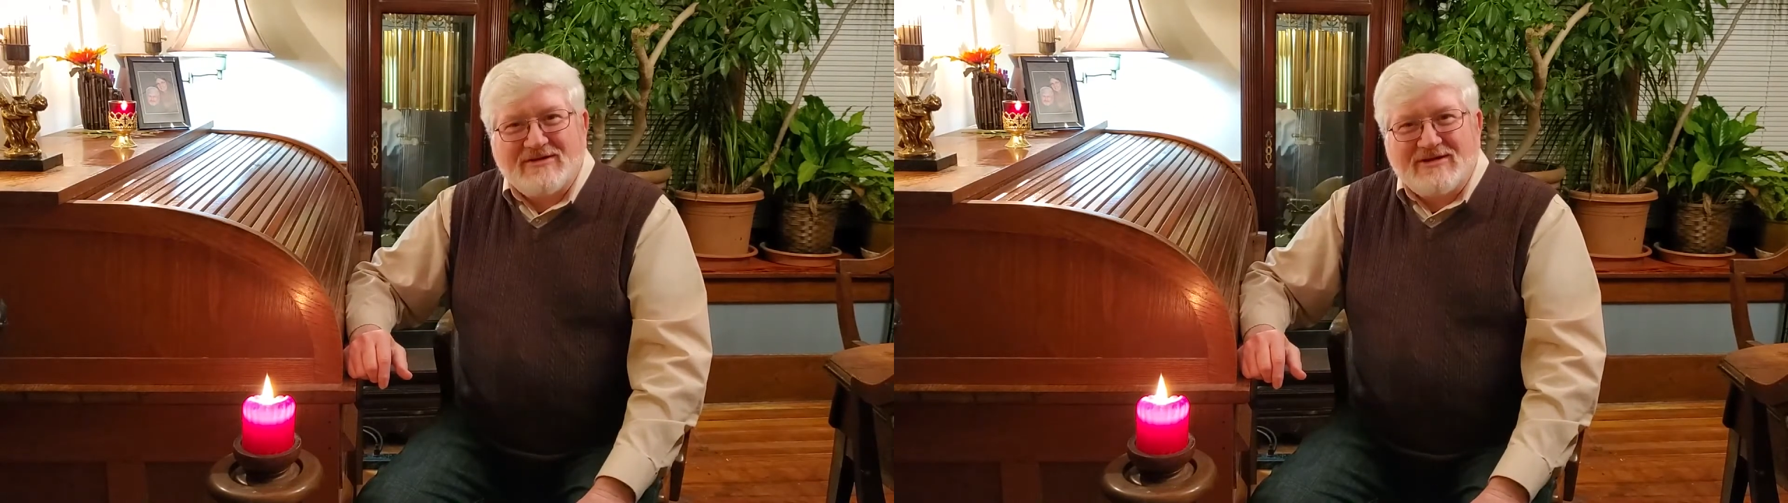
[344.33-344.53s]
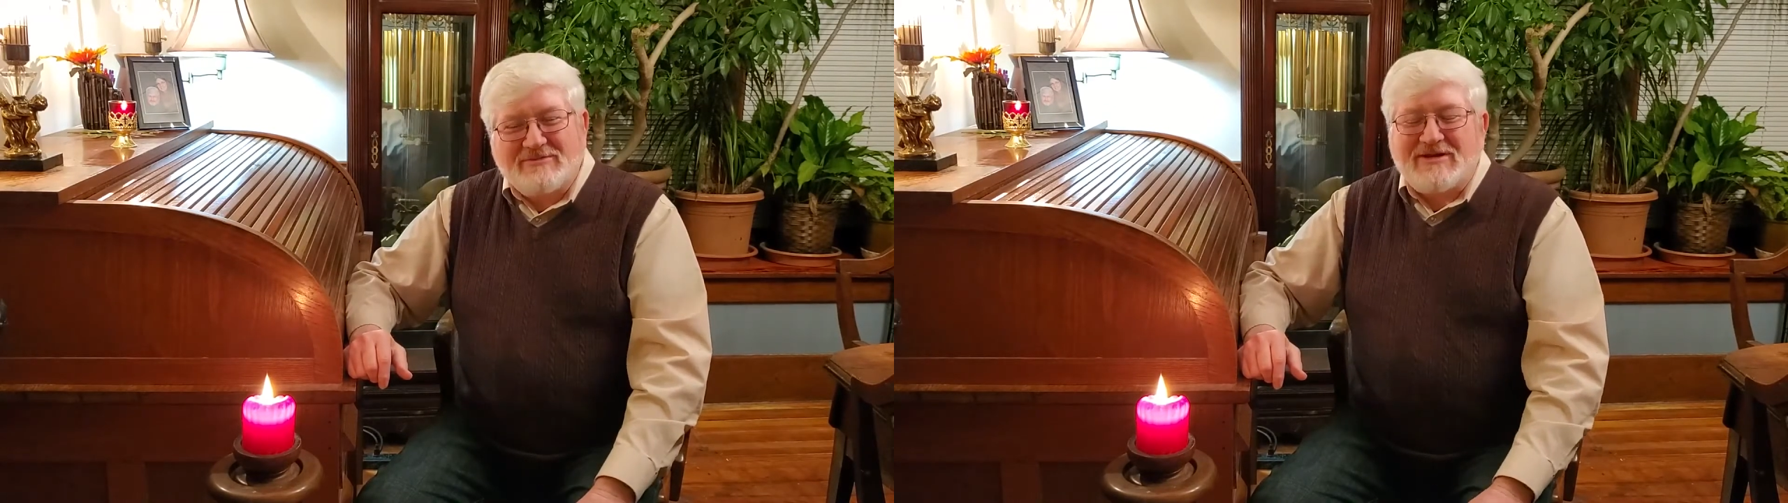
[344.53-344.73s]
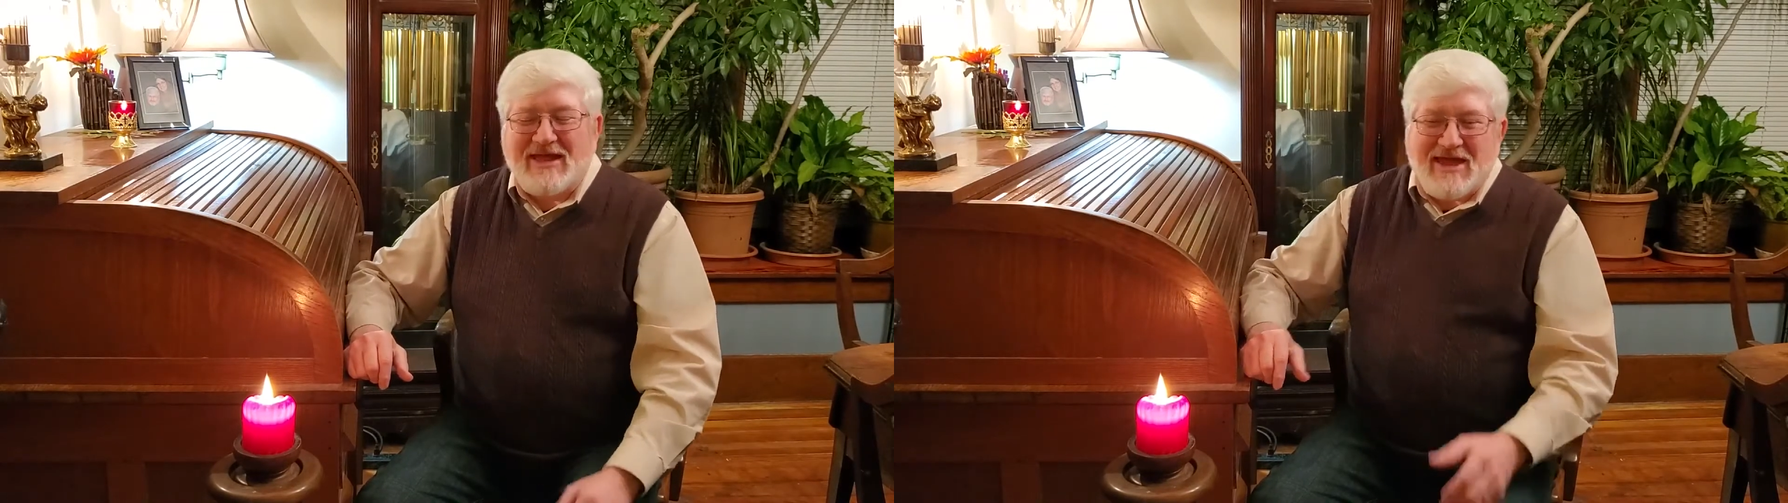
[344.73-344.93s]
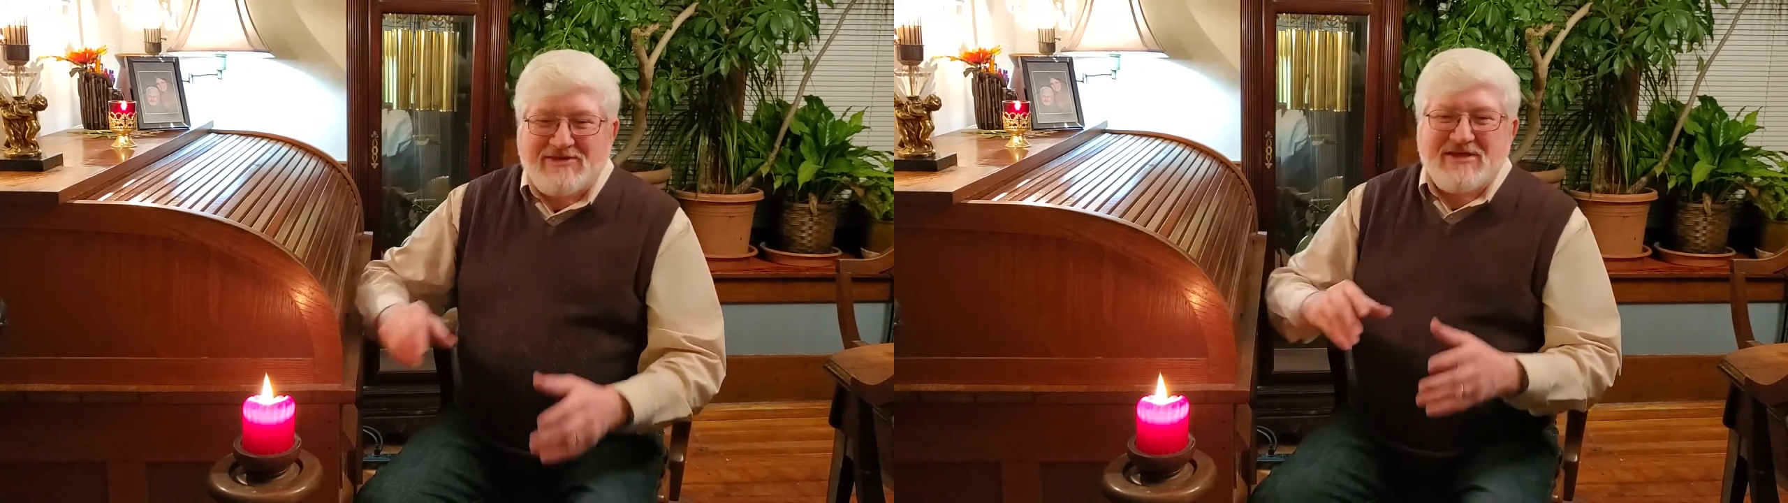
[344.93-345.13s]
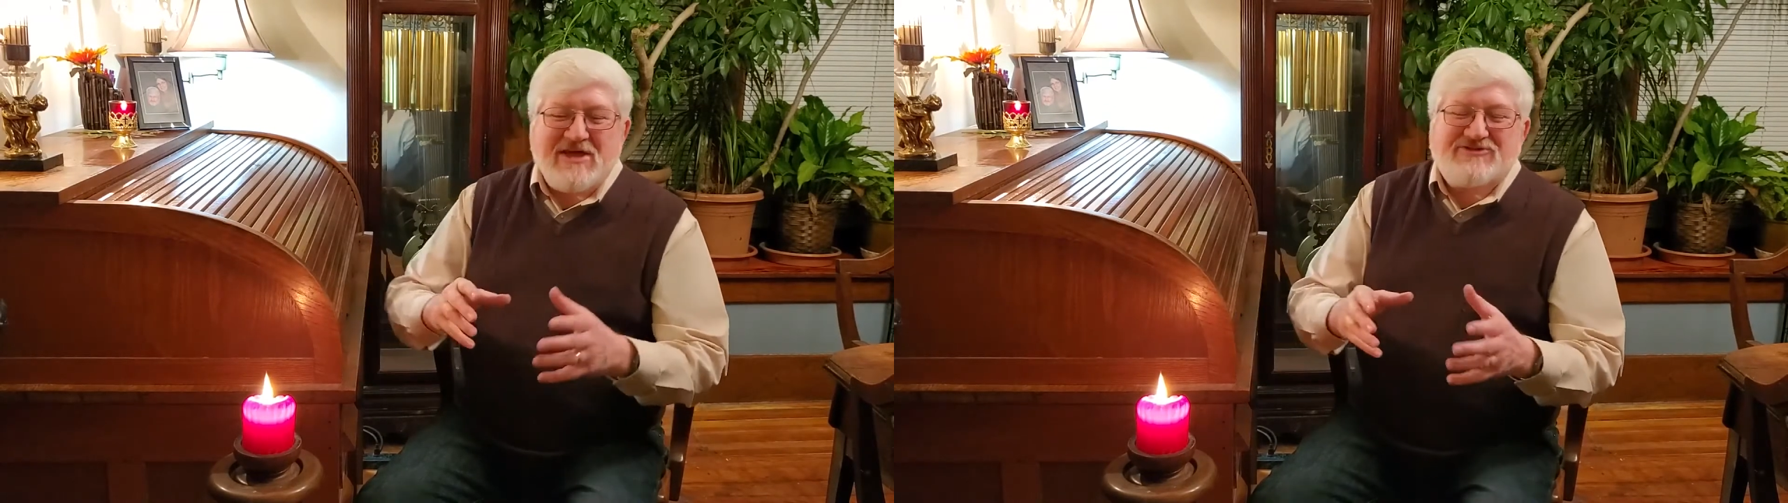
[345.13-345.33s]
I mean,
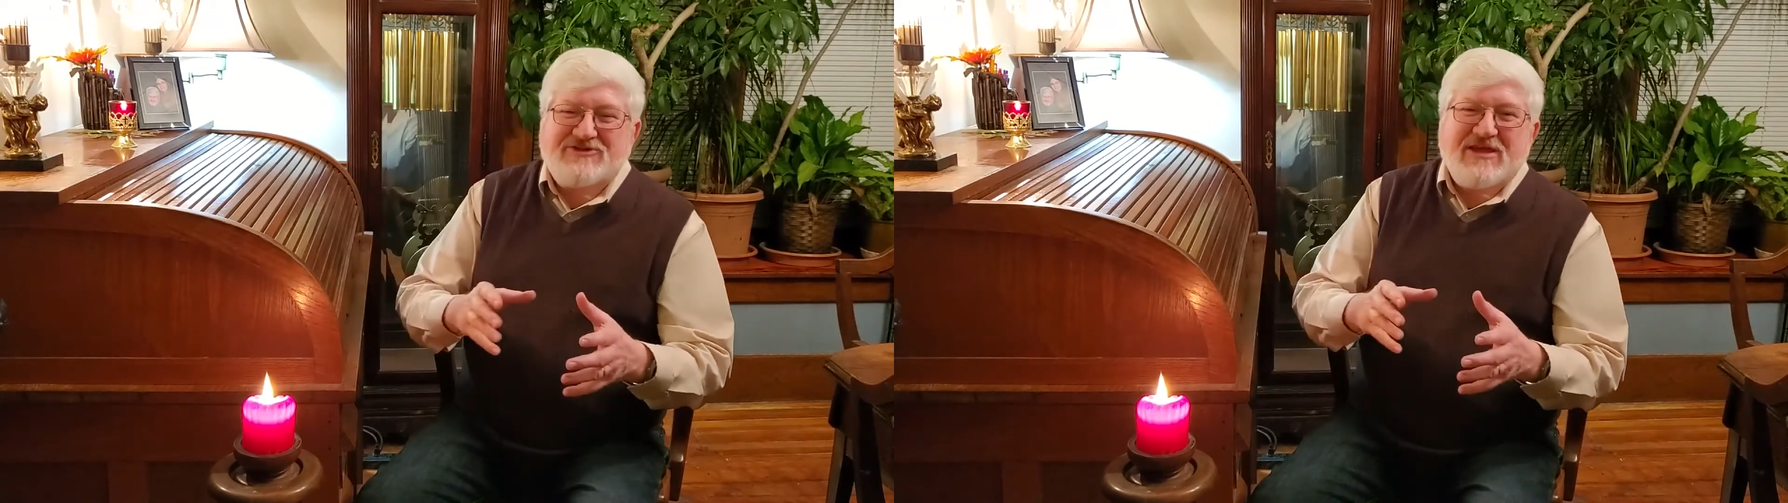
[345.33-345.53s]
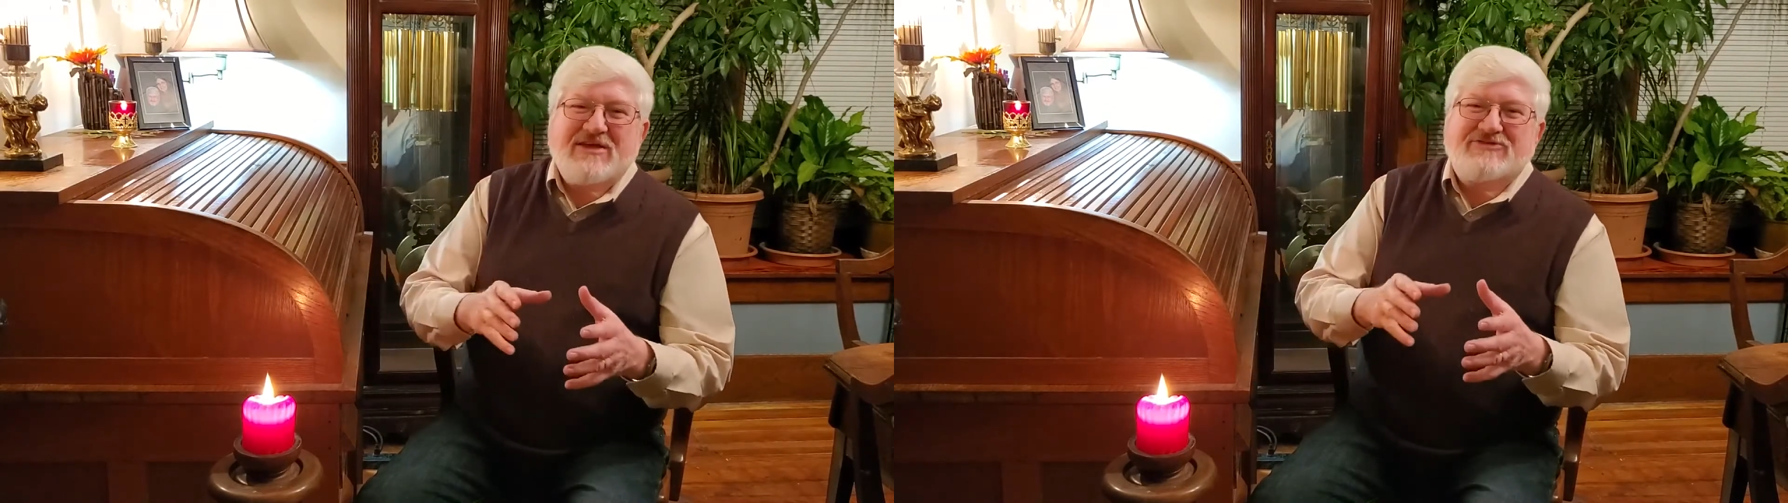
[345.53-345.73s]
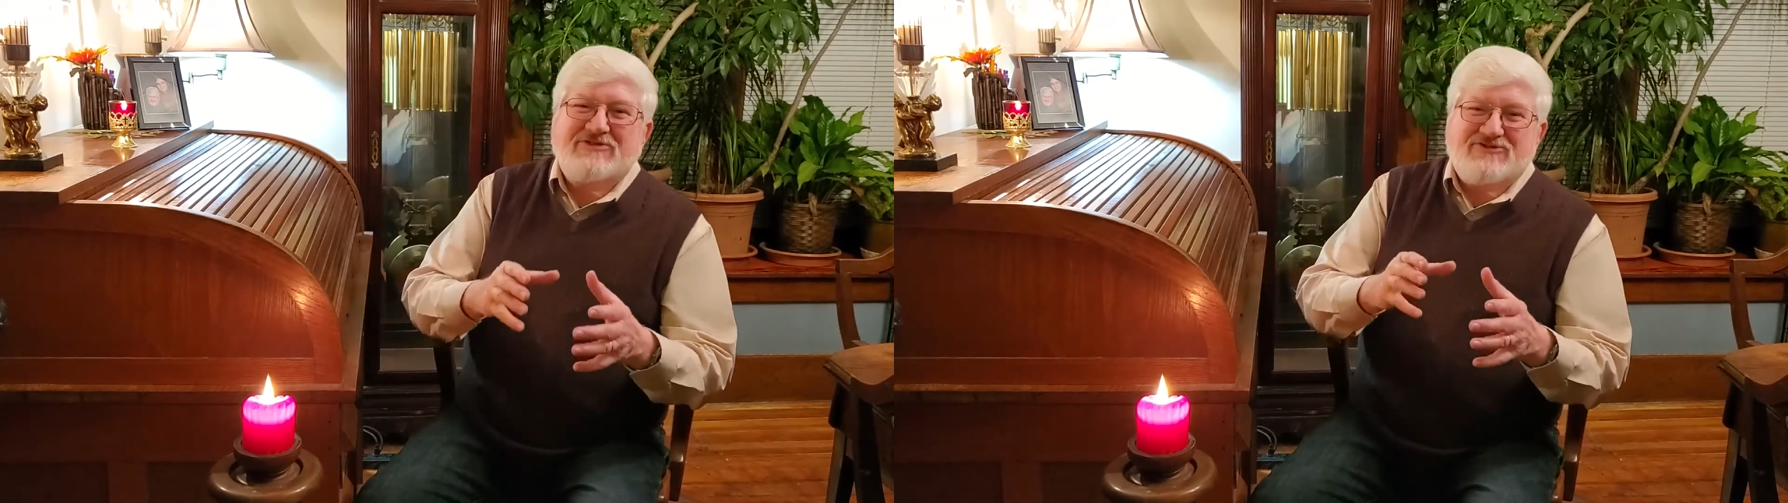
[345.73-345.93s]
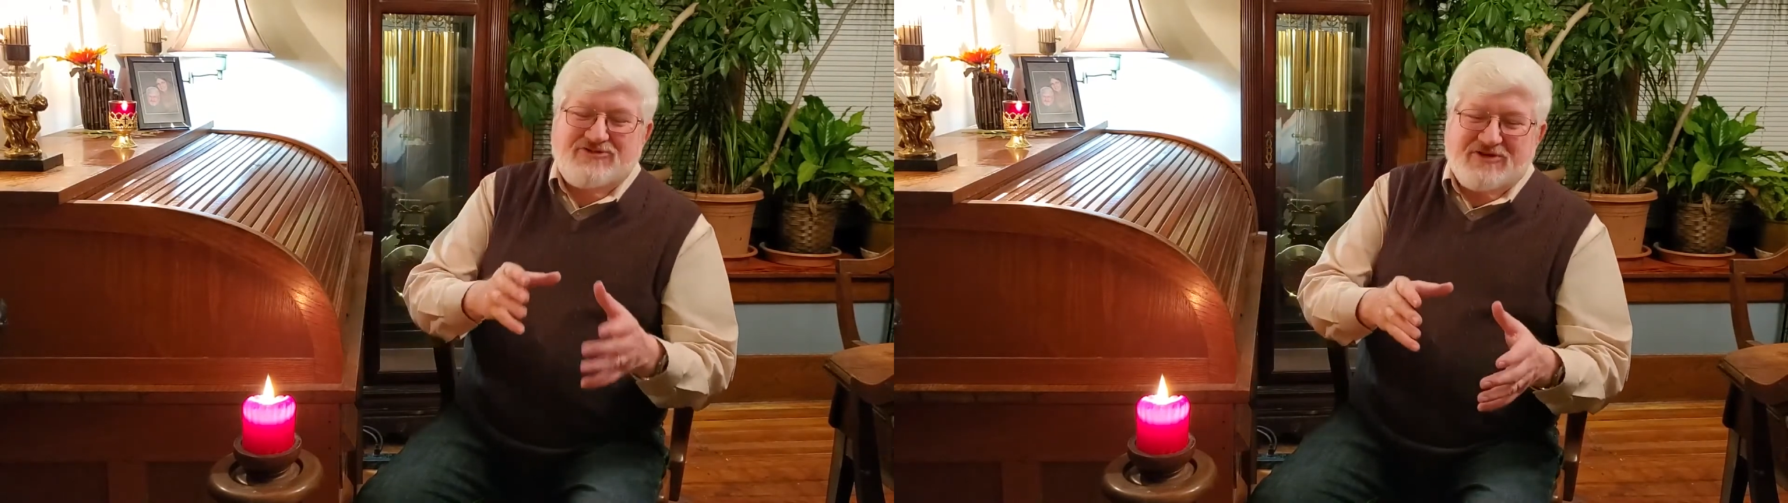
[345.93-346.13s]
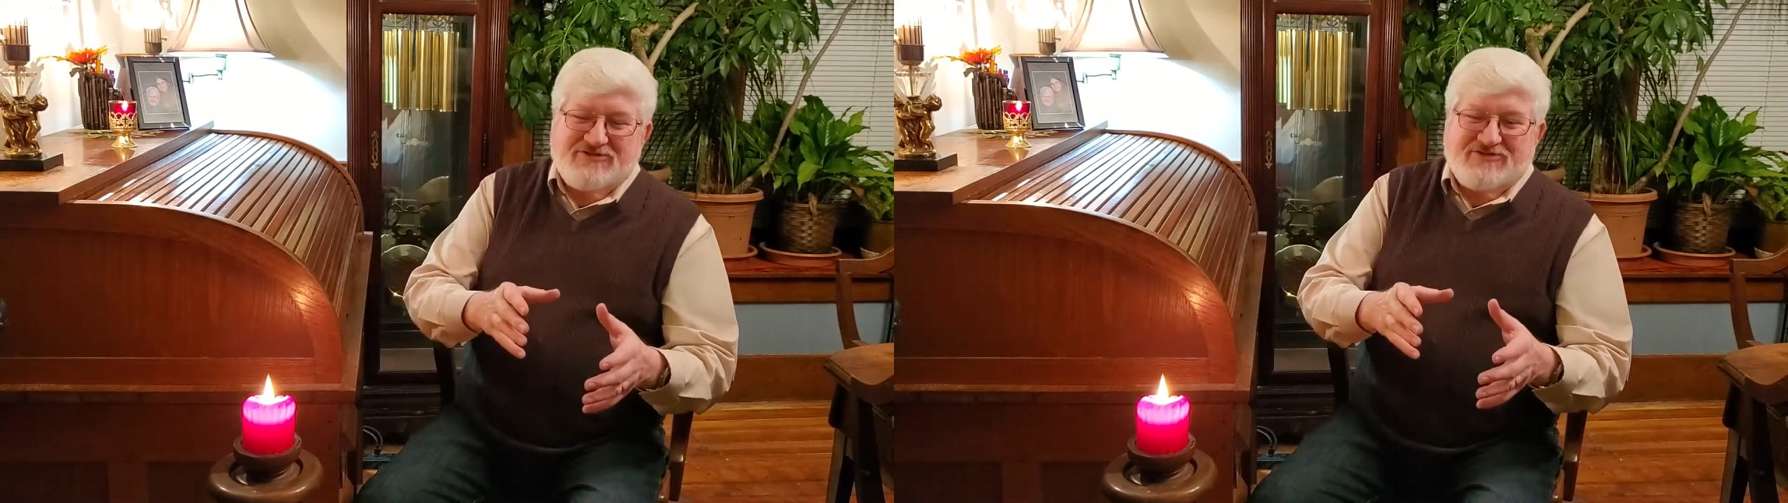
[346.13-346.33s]
ADHD isn't
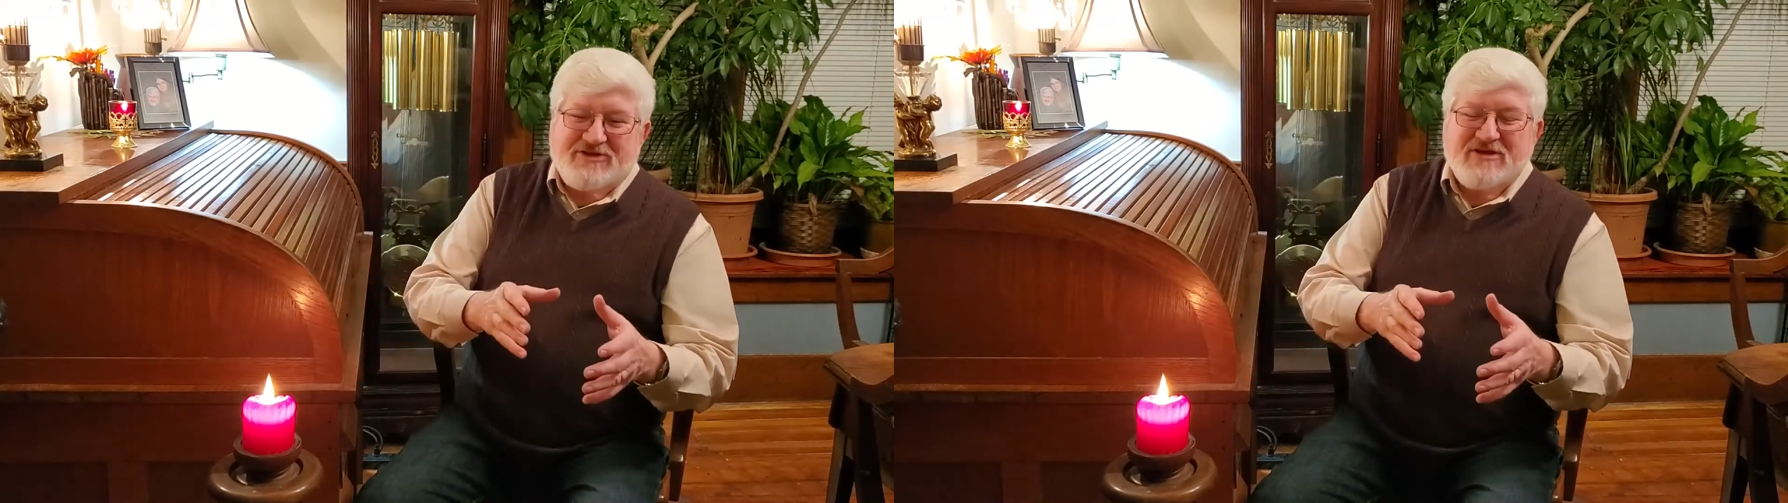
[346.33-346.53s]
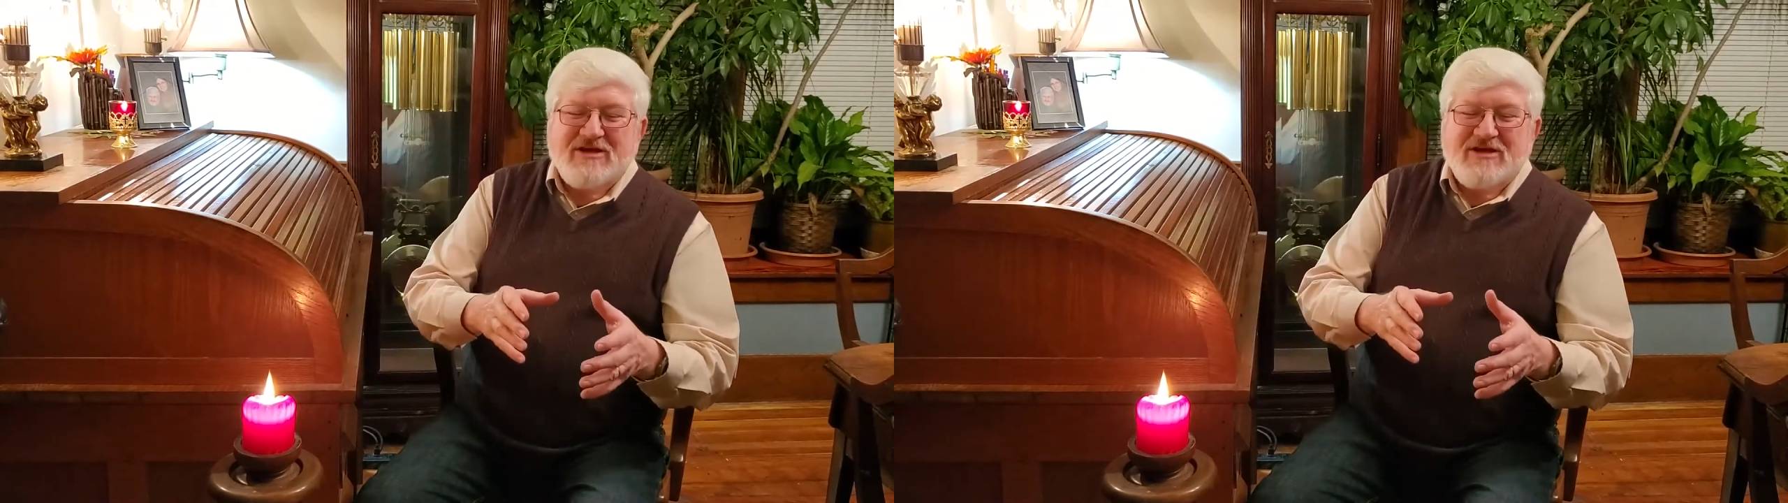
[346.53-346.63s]
just